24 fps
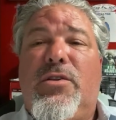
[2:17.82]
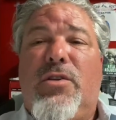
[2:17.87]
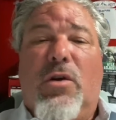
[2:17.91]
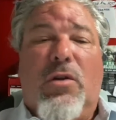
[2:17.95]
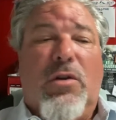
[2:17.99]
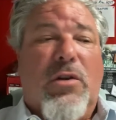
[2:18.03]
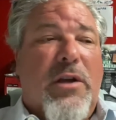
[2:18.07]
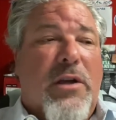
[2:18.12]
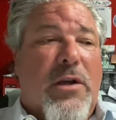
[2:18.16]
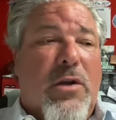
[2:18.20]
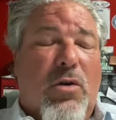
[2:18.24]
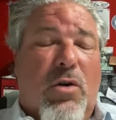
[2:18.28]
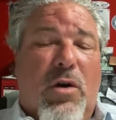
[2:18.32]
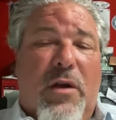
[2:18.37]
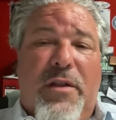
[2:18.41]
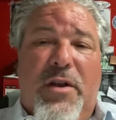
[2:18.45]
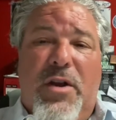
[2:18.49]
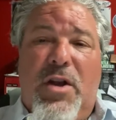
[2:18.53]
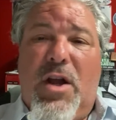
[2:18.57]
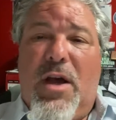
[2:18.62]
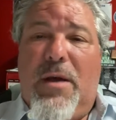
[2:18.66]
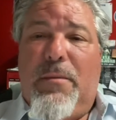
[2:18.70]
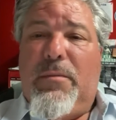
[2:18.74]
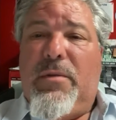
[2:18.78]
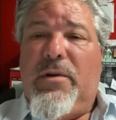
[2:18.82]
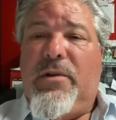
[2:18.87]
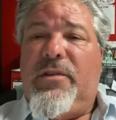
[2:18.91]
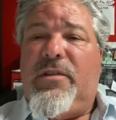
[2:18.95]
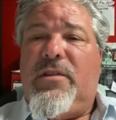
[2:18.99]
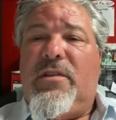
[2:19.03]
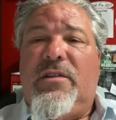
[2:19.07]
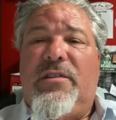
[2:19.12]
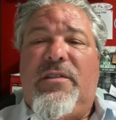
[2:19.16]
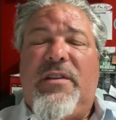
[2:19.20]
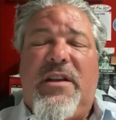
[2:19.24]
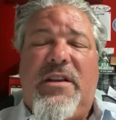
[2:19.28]
Don't look at all the
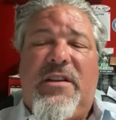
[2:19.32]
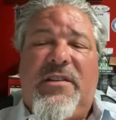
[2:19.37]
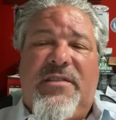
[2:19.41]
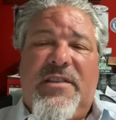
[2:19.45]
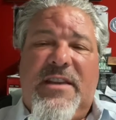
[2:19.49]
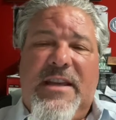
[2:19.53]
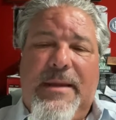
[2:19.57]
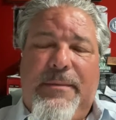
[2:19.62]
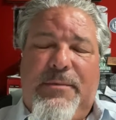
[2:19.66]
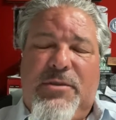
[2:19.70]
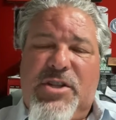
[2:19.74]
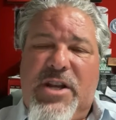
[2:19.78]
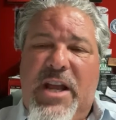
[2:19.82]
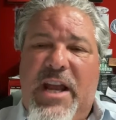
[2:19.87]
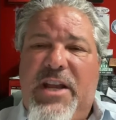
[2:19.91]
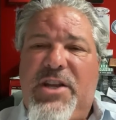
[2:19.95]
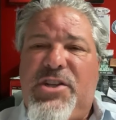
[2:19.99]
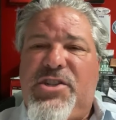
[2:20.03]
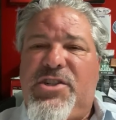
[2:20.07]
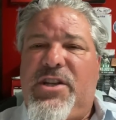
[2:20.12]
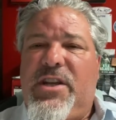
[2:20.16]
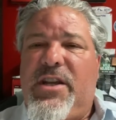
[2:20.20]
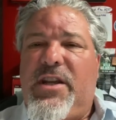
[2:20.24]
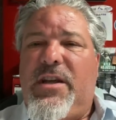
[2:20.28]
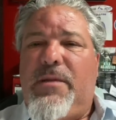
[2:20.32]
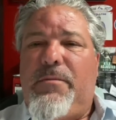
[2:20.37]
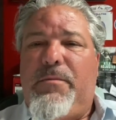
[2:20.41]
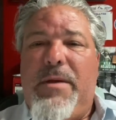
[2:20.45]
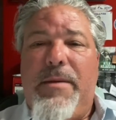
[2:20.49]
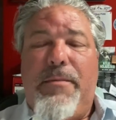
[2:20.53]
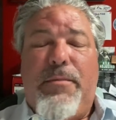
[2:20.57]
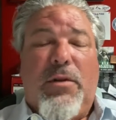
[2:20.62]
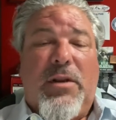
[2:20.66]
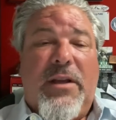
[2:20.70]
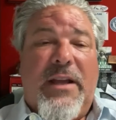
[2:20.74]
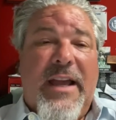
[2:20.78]
numbers because they just keep changing and
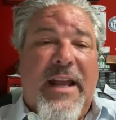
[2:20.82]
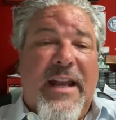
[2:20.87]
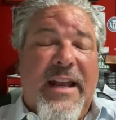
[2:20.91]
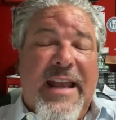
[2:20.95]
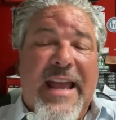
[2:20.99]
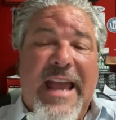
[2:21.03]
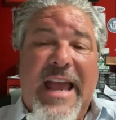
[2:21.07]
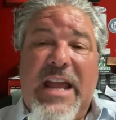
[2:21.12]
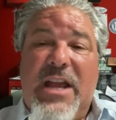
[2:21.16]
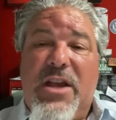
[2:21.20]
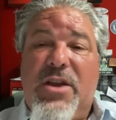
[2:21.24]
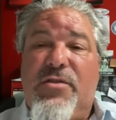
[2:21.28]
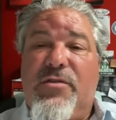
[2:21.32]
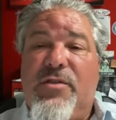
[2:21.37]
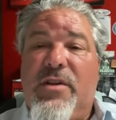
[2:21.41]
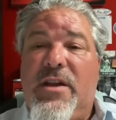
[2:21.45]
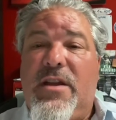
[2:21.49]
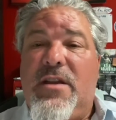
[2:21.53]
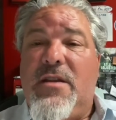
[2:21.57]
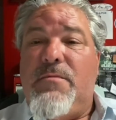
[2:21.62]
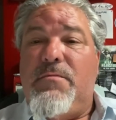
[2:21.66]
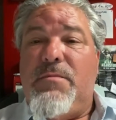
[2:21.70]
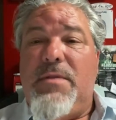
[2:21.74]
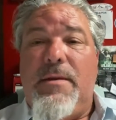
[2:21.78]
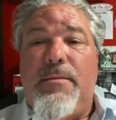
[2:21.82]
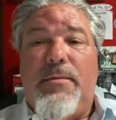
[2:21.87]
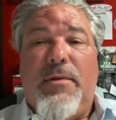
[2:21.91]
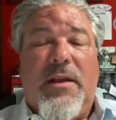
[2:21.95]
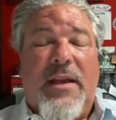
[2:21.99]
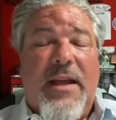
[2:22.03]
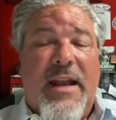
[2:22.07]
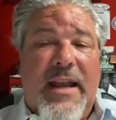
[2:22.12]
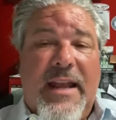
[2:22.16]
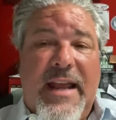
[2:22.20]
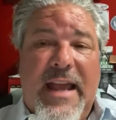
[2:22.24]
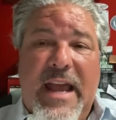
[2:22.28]
people are getting angry. People are
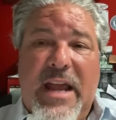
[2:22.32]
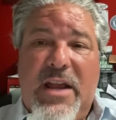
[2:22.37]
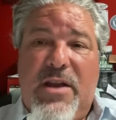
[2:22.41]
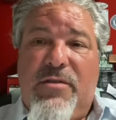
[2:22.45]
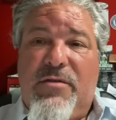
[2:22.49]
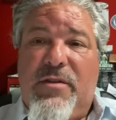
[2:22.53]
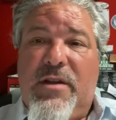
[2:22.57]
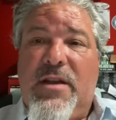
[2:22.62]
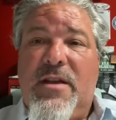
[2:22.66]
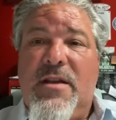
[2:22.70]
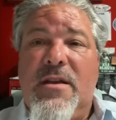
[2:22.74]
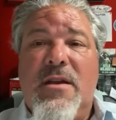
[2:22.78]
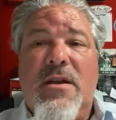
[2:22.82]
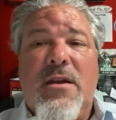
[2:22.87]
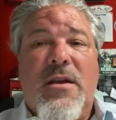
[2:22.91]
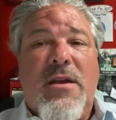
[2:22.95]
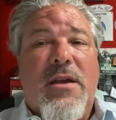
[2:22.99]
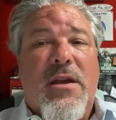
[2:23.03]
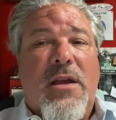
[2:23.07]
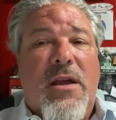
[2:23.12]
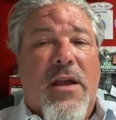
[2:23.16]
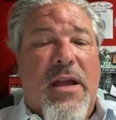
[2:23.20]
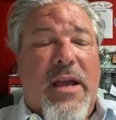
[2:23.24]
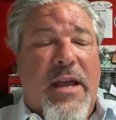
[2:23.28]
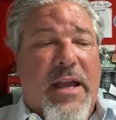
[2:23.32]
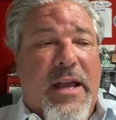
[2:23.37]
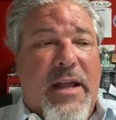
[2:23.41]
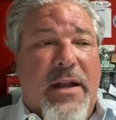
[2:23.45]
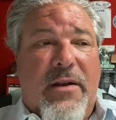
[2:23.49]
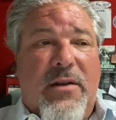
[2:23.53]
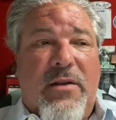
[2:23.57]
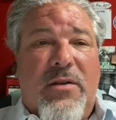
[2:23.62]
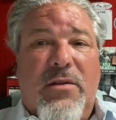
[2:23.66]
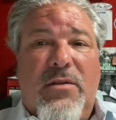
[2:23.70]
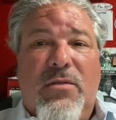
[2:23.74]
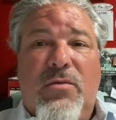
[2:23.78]
getting angry.
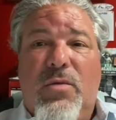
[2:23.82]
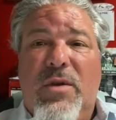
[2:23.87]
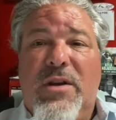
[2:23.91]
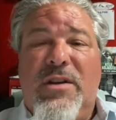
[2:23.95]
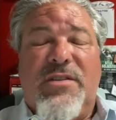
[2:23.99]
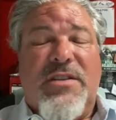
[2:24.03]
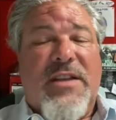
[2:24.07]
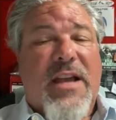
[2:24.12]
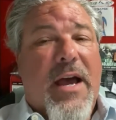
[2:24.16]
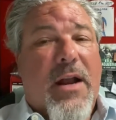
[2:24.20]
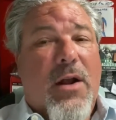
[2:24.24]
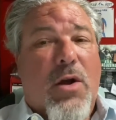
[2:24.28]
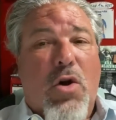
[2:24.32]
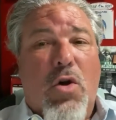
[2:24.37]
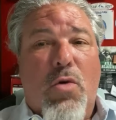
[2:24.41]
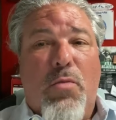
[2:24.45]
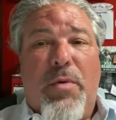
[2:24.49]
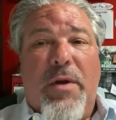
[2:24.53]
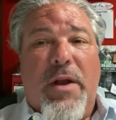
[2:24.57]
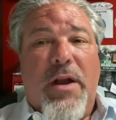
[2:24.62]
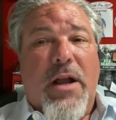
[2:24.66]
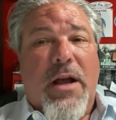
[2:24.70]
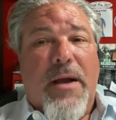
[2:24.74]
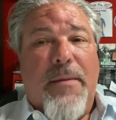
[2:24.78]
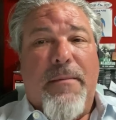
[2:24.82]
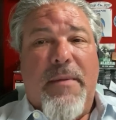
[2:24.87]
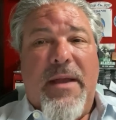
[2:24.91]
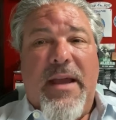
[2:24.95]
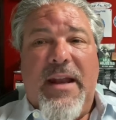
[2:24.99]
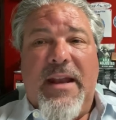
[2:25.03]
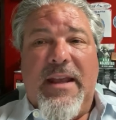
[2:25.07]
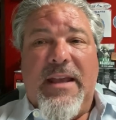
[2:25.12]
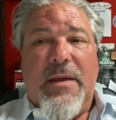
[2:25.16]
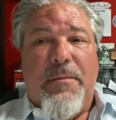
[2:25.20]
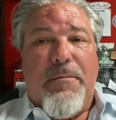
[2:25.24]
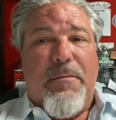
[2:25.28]
And we just got to open it up,
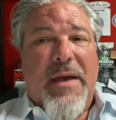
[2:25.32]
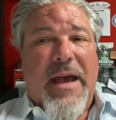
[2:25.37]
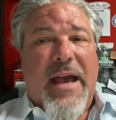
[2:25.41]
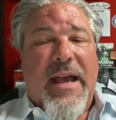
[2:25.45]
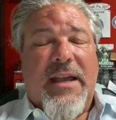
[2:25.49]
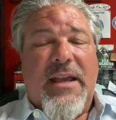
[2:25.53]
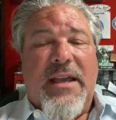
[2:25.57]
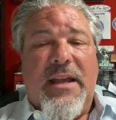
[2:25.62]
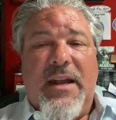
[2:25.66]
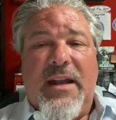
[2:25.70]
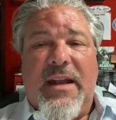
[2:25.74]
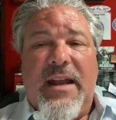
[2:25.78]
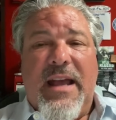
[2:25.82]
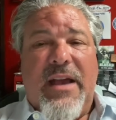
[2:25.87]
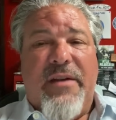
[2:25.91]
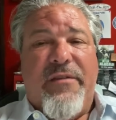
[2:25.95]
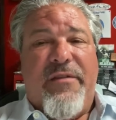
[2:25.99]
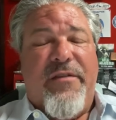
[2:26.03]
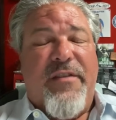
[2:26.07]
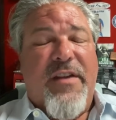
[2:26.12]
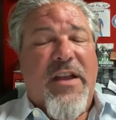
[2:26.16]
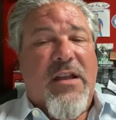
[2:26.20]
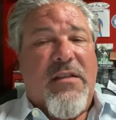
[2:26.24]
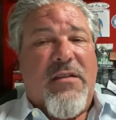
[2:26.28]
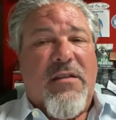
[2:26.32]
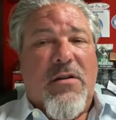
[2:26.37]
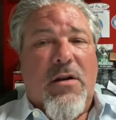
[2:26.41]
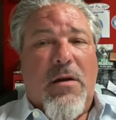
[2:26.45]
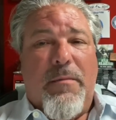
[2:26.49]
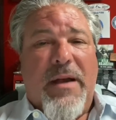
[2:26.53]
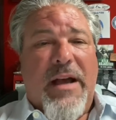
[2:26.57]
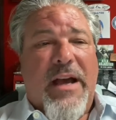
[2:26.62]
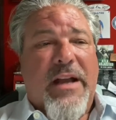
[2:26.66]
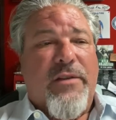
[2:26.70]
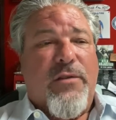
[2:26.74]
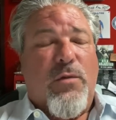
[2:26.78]
man, and get back in and have faith in our
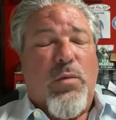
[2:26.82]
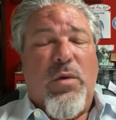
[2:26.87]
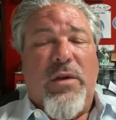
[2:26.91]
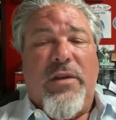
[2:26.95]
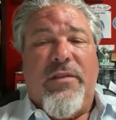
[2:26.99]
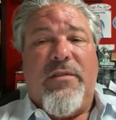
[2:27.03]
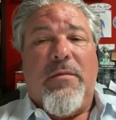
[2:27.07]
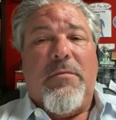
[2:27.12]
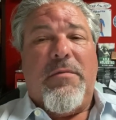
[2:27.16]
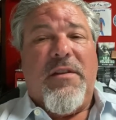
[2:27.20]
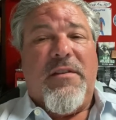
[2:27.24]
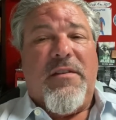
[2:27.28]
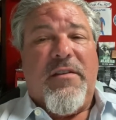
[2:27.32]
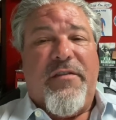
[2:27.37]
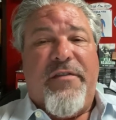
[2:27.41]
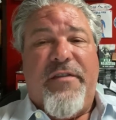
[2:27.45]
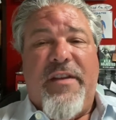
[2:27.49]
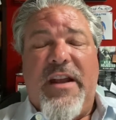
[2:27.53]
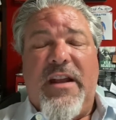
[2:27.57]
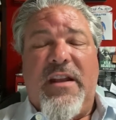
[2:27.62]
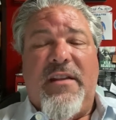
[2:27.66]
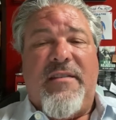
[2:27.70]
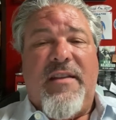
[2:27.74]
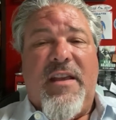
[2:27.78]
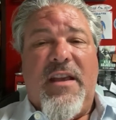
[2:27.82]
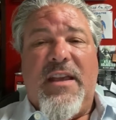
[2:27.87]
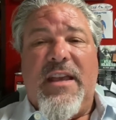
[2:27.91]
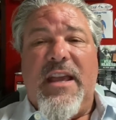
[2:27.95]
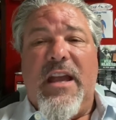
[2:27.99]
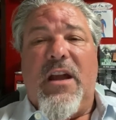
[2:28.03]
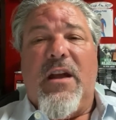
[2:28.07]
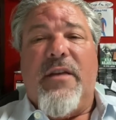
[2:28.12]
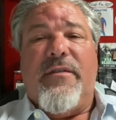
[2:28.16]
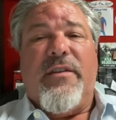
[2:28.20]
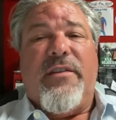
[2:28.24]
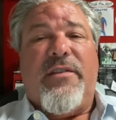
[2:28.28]
body's wisdom to defend and take
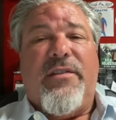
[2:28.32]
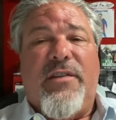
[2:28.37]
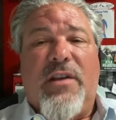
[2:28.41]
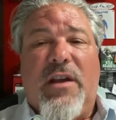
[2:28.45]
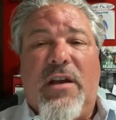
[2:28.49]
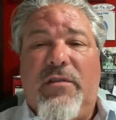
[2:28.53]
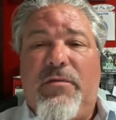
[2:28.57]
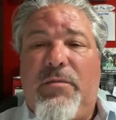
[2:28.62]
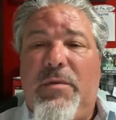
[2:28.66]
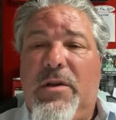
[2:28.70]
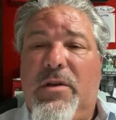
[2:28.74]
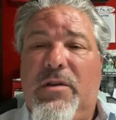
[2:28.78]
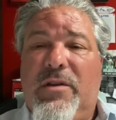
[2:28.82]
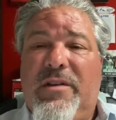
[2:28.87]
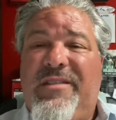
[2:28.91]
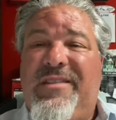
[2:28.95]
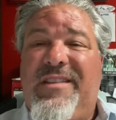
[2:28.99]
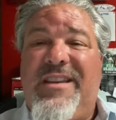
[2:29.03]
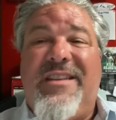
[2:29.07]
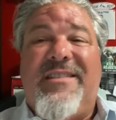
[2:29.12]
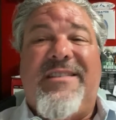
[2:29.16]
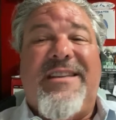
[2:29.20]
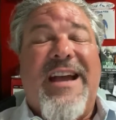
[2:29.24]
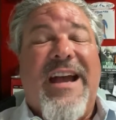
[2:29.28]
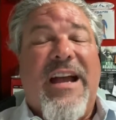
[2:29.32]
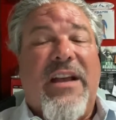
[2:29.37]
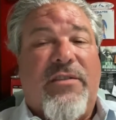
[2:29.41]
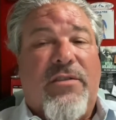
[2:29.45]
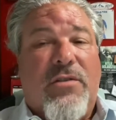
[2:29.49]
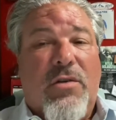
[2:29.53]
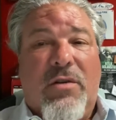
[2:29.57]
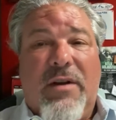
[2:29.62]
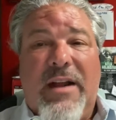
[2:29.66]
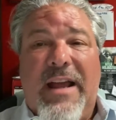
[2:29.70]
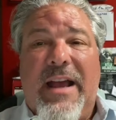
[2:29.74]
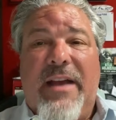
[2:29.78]
care of itself because these
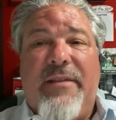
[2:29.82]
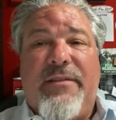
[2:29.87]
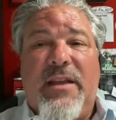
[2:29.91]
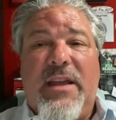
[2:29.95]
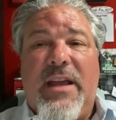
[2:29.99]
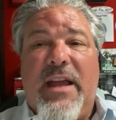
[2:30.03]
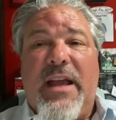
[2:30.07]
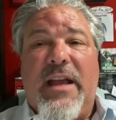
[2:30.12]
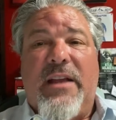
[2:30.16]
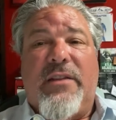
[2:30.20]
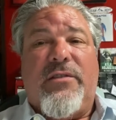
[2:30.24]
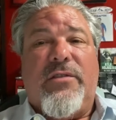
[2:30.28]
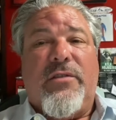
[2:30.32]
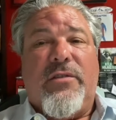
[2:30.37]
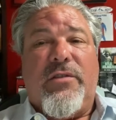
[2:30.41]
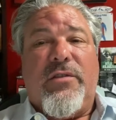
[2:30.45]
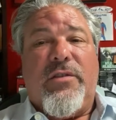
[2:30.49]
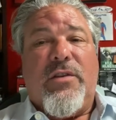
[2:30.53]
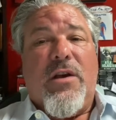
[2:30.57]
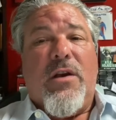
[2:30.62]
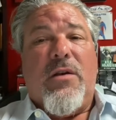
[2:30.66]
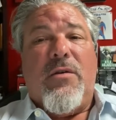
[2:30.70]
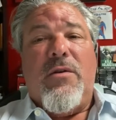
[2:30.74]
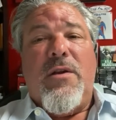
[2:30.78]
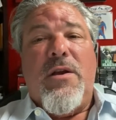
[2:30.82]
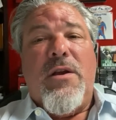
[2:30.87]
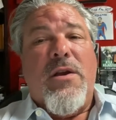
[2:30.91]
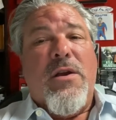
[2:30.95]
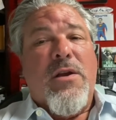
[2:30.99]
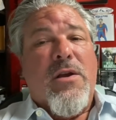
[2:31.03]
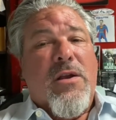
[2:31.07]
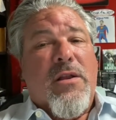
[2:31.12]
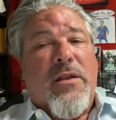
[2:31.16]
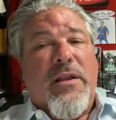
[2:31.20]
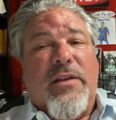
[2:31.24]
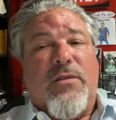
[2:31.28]
guys don't have the answer. So
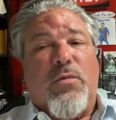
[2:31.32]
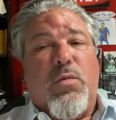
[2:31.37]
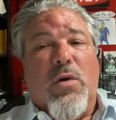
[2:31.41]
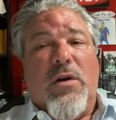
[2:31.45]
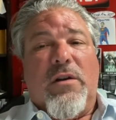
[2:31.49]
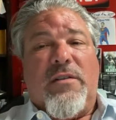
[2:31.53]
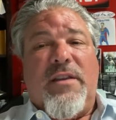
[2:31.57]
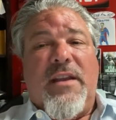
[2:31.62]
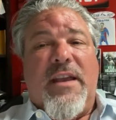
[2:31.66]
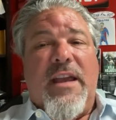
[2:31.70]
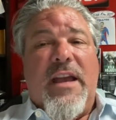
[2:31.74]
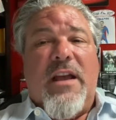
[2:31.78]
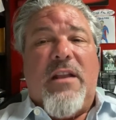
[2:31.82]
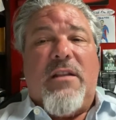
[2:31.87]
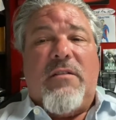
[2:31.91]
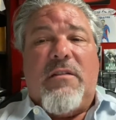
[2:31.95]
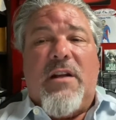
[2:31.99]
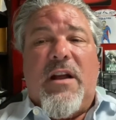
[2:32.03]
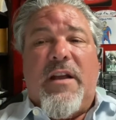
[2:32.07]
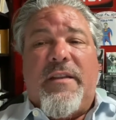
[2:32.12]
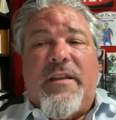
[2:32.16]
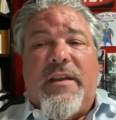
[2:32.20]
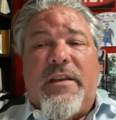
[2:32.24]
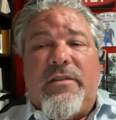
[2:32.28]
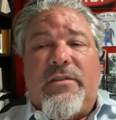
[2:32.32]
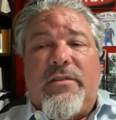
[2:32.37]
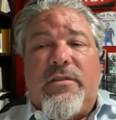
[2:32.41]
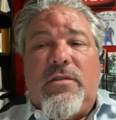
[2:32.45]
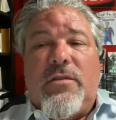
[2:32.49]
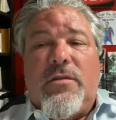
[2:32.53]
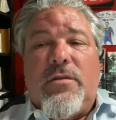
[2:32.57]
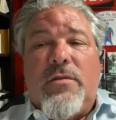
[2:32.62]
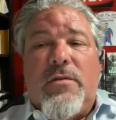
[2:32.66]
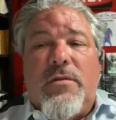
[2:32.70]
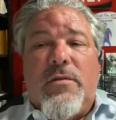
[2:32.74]
let's work together on this.